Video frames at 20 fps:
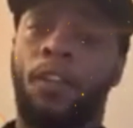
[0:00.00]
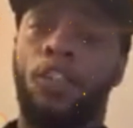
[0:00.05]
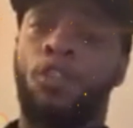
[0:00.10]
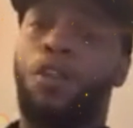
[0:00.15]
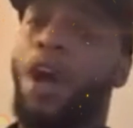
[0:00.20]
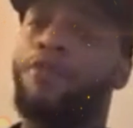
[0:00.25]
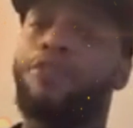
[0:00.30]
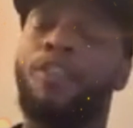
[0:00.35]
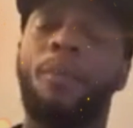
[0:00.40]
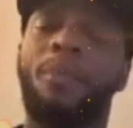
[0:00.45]

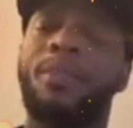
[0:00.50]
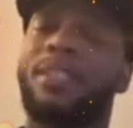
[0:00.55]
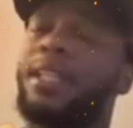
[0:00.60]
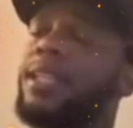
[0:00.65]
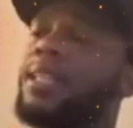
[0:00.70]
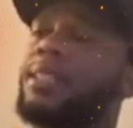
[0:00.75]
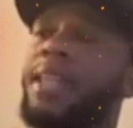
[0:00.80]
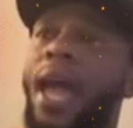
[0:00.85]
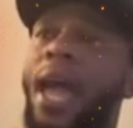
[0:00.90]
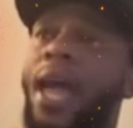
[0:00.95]
So I've
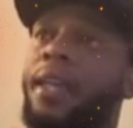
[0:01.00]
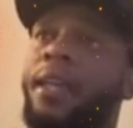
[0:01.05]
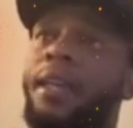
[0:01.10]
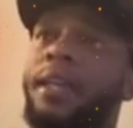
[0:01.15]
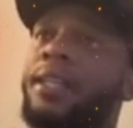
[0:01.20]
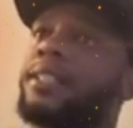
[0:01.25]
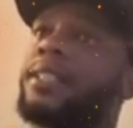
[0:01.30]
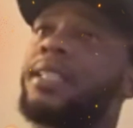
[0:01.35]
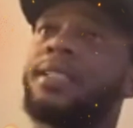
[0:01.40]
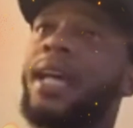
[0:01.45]
represented
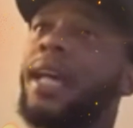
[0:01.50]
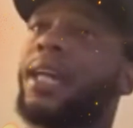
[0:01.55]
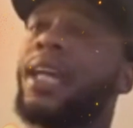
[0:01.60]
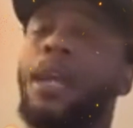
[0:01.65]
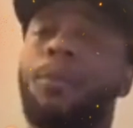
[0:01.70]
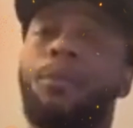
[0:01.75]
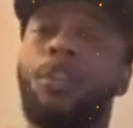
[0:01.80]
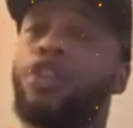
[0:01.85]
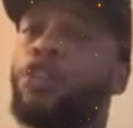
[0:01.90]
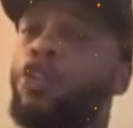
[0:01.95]
that since I
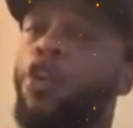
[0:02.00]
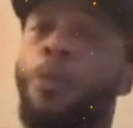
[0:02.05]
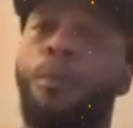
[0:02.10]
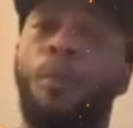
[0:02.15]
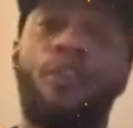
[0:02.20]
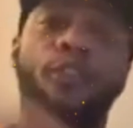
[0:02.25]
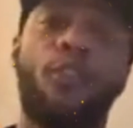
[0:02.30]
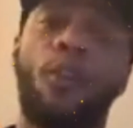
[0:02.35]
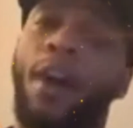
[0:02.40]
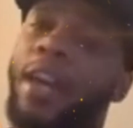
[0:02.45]
came in the door
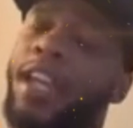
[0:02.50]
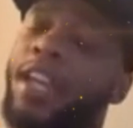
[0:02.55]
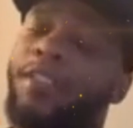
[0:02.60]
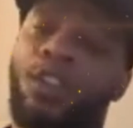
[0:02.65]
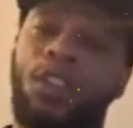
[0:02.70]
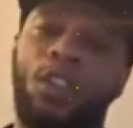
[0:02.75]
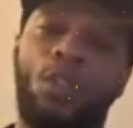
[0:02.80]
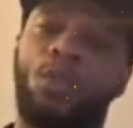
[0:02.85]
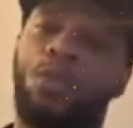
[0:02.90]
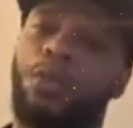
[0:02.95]
before I
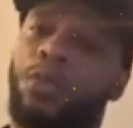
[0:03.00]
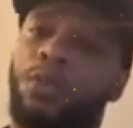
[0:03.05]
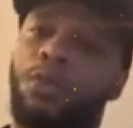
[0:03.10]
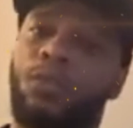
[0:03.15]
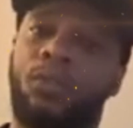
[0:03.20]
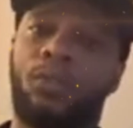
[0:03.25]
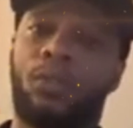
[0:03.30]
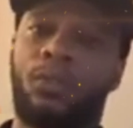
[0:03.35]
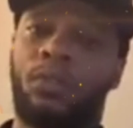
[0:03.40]
even knew you.